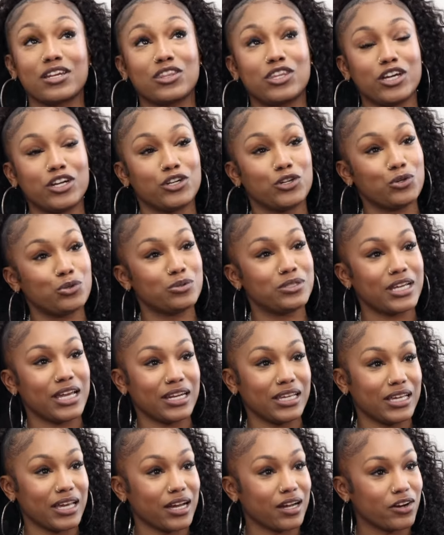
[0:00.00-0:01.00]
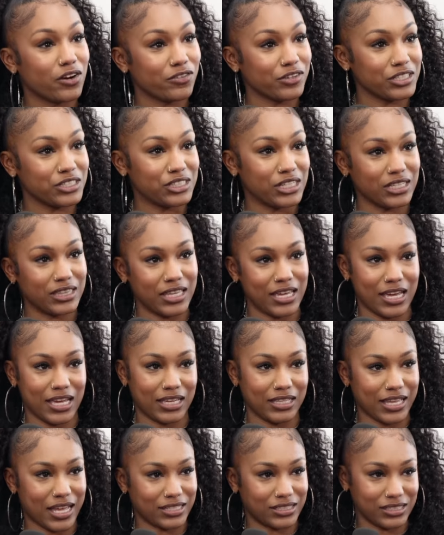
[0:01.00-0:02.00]
the, the new Diddy and Caresha
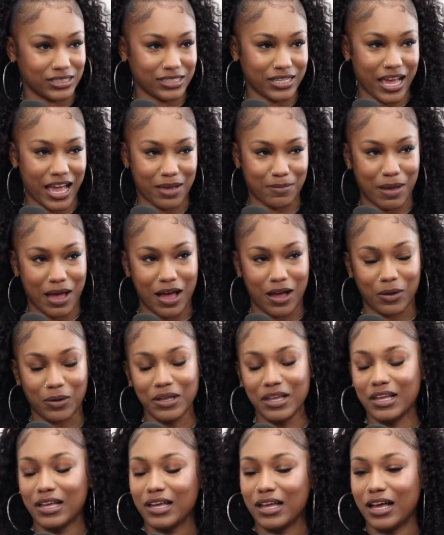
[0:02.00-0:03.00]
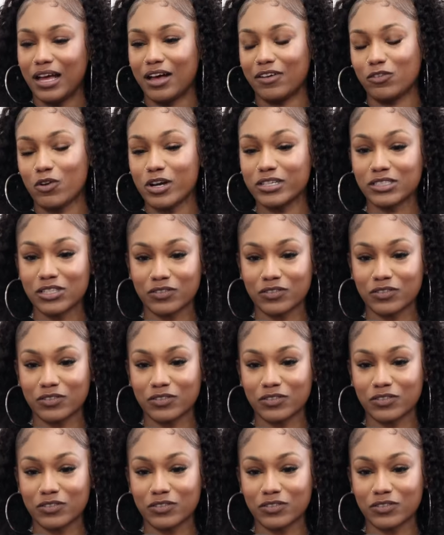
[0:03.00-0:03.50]
thing that just came out. Mm. Of course,